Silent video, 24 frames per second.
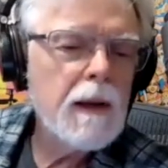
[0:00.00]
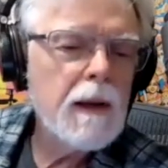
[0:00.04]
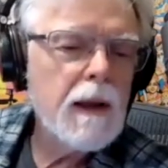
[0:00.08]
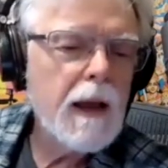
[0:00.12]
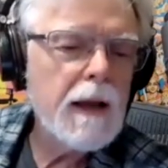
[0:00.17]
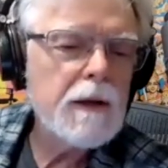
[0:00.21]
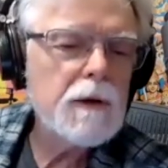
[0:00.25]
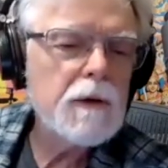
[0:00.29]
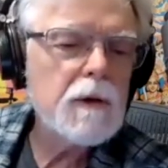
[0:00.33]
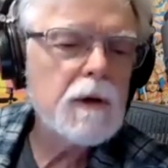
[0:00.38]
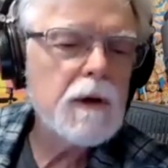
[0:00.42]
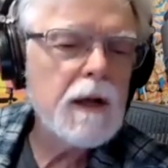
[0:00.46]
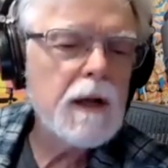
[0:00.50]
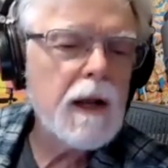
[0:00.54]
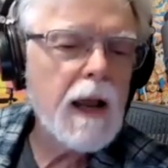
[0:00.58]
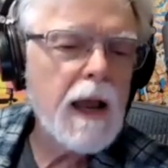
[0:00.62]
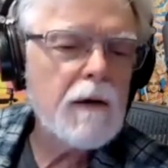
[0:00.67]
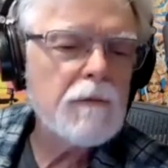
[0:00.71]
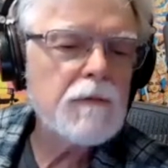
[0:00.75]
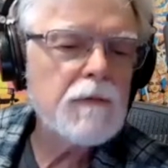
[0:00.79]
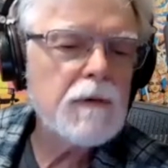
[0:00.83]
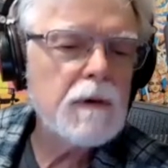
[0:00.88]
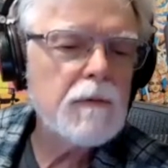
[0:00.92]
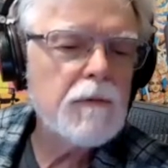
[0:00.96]
and you're going to
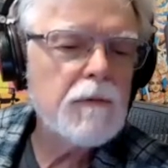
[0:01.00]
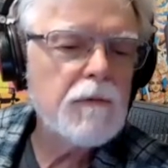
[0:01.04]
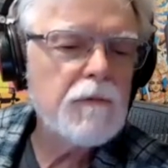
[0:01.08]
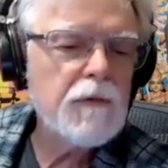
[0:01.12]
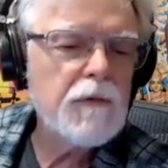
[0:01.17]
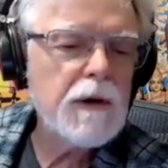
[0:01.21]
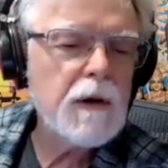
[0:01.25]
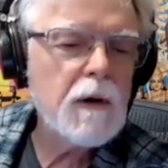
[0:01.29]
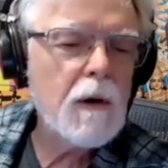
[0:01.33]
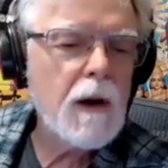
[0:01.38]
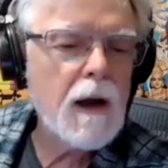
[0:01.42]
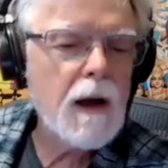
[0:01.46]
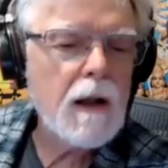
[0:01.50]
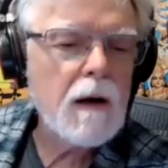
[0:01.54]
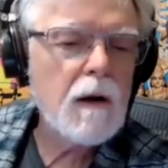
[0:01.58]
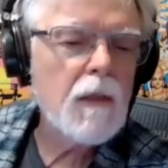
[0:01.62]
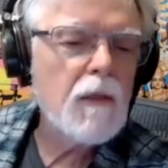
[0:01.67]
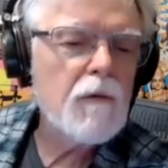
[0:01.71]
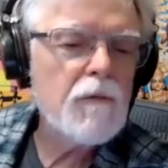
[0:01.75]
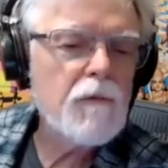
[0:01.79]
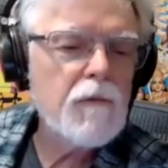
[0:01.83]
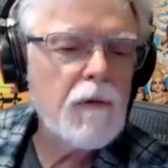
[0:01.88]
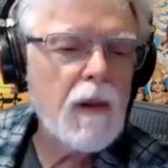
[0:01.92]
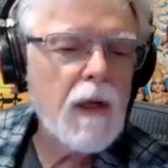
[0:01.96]
have to figure out
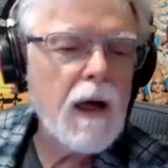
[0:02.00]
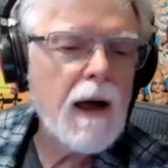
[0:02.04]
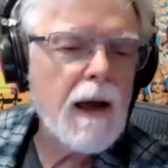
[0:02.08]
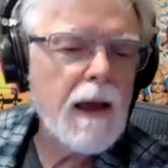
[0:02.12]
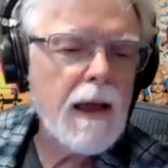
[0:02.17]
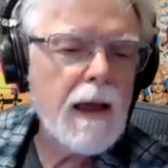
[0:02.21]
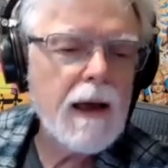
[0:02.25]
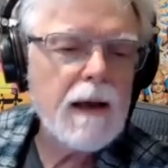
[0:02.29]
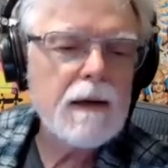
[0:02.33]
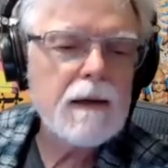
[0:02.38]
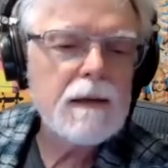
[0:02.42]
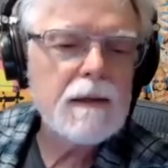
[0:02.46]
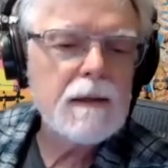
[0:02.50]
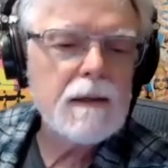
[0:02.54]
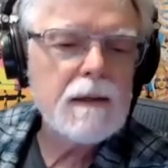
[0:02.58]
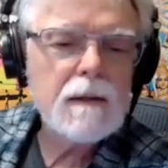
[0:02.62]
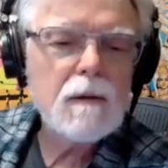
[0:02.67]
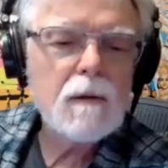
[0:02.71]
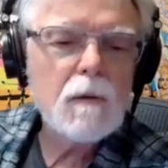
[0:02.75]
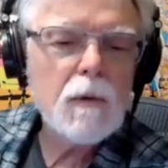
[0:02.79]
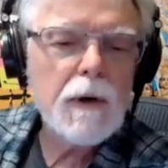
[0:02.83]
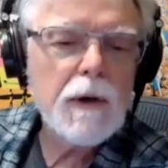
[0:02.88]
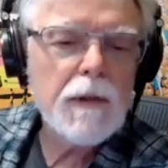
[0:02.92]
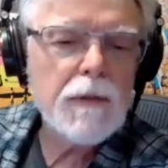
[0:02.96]
on the fly how to
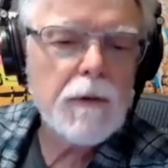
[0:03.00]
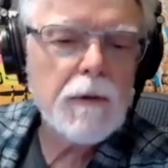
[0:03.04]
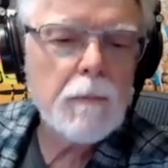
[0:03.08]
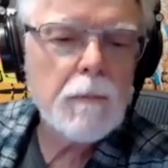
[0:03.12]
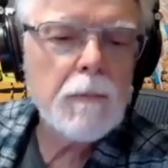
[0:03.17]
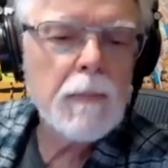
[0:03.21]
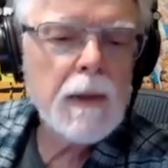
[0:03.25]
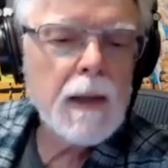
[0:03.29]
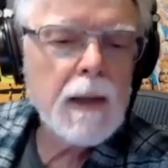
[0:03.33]
deal with them.